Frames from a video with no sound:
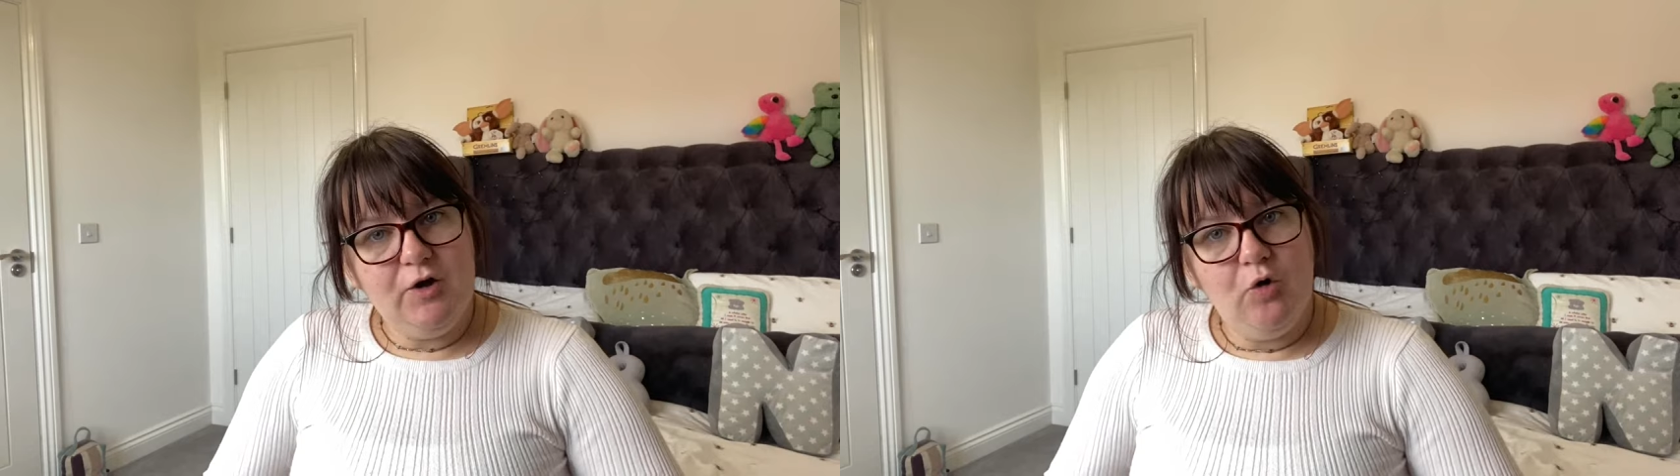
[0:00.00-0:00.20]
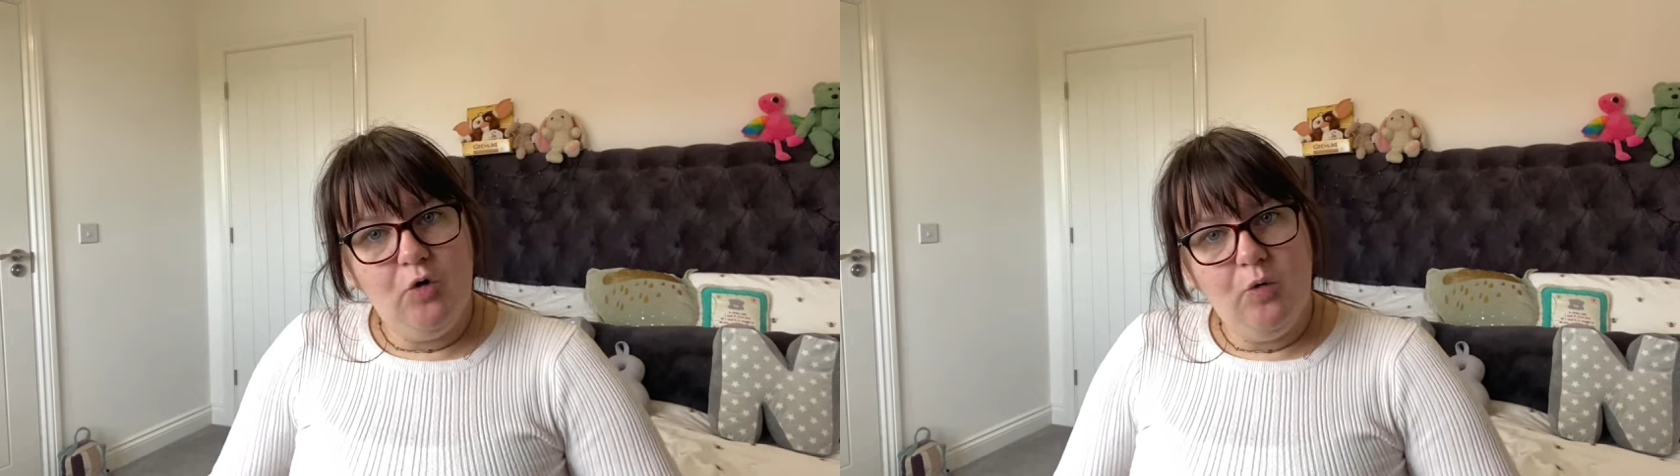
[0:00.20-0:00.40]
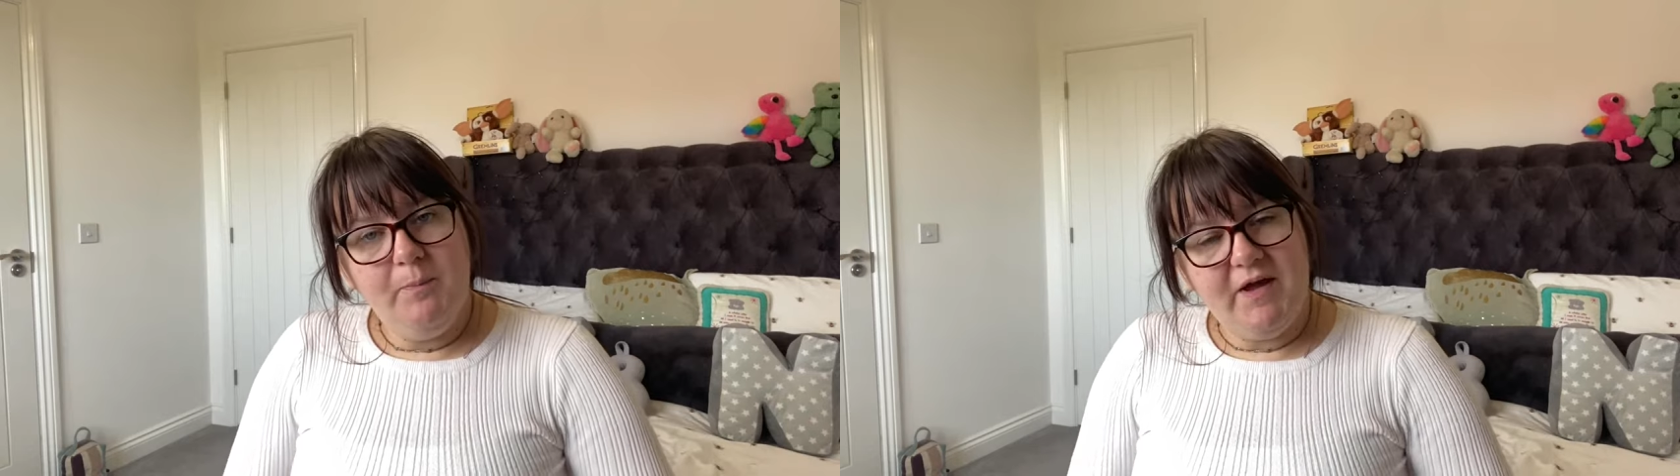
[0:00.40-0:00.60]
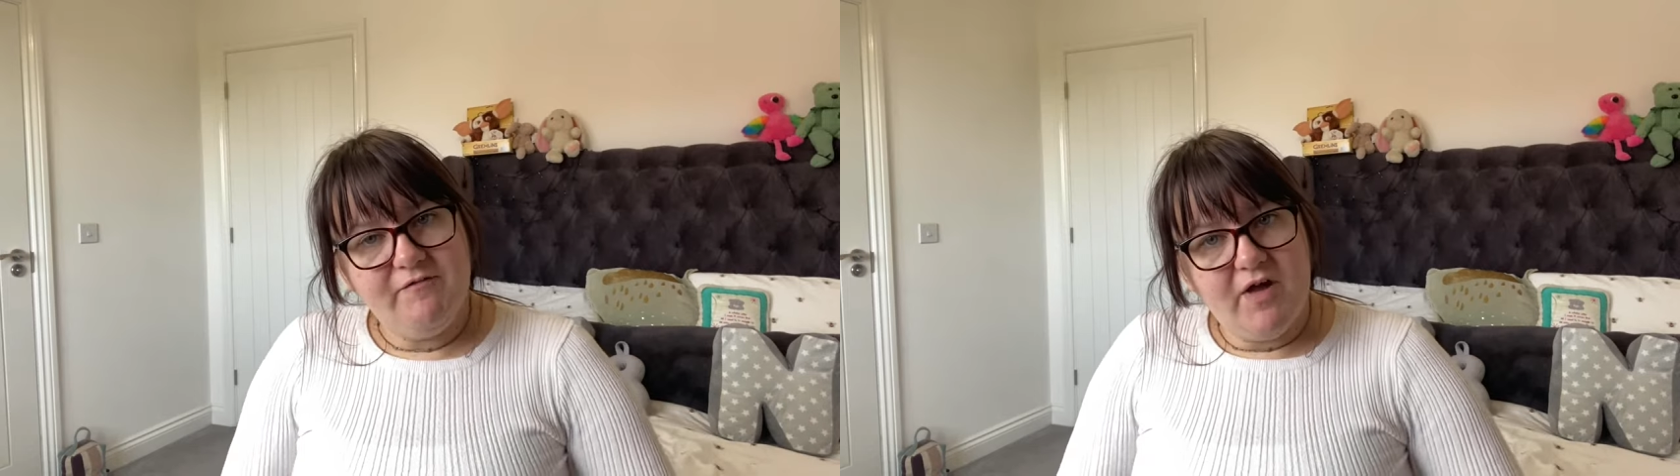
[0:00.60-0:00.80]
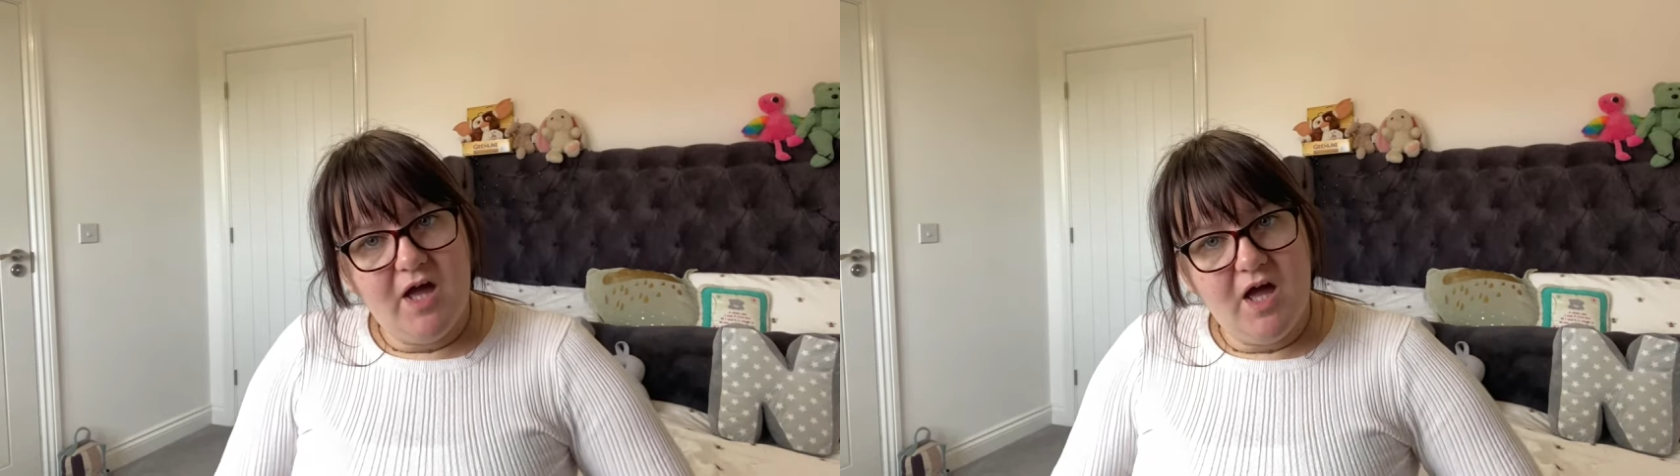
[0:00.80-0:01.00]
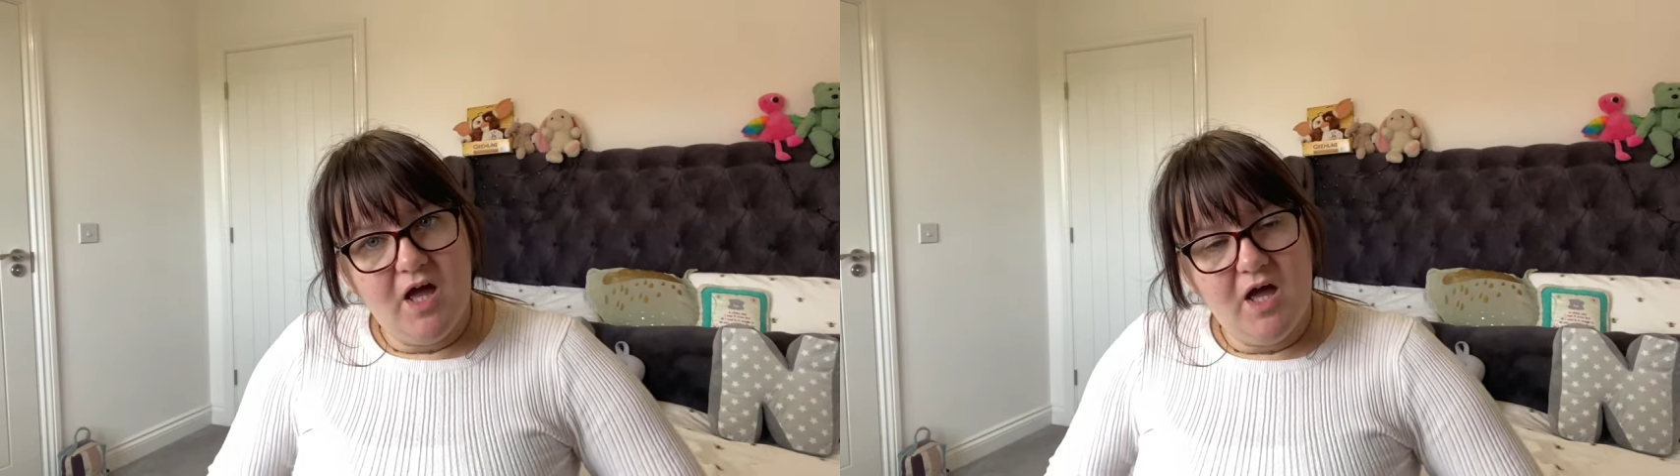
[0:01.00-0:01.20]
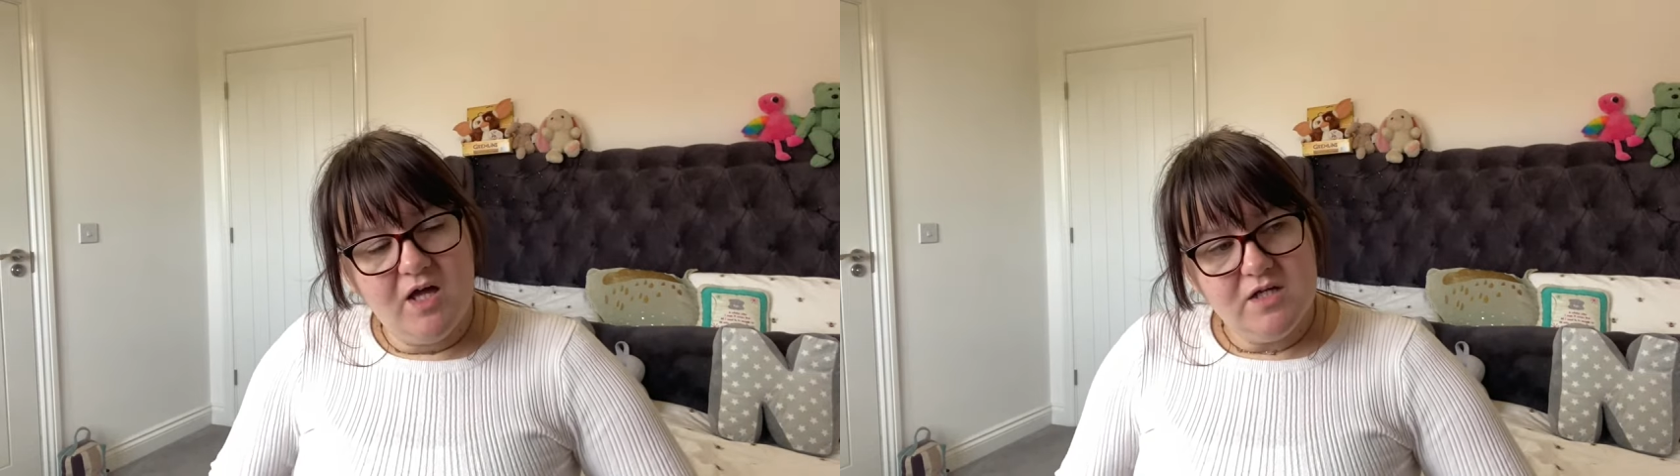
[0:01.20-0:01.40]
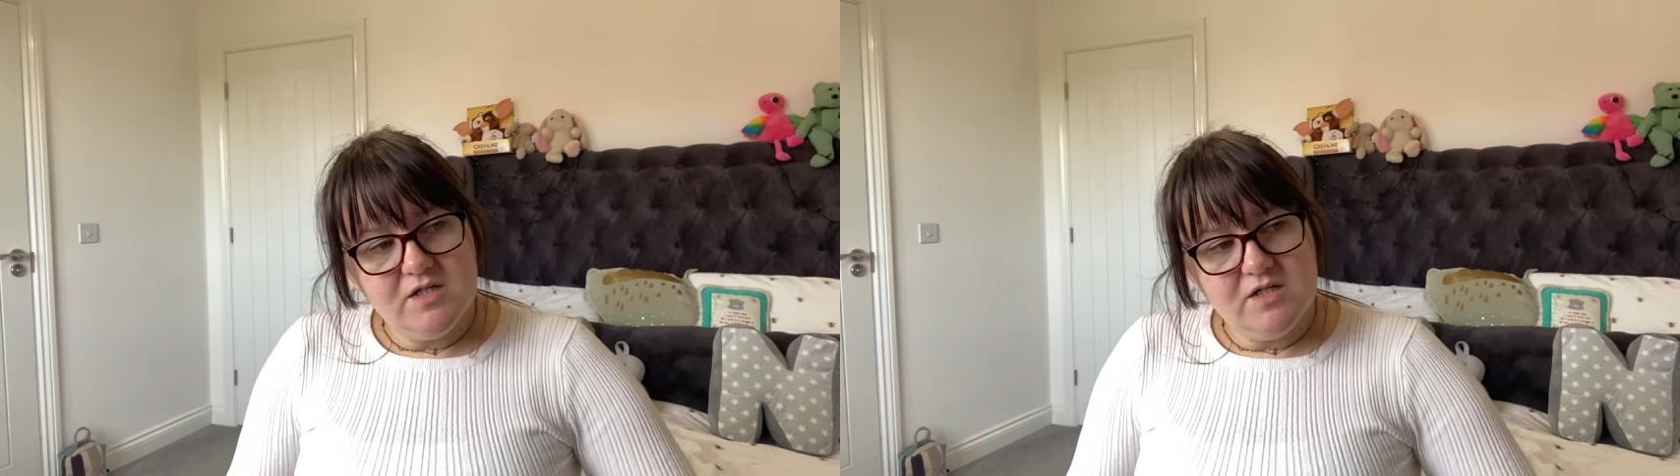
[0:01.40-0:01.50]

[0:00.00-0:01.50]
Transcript: little bit of a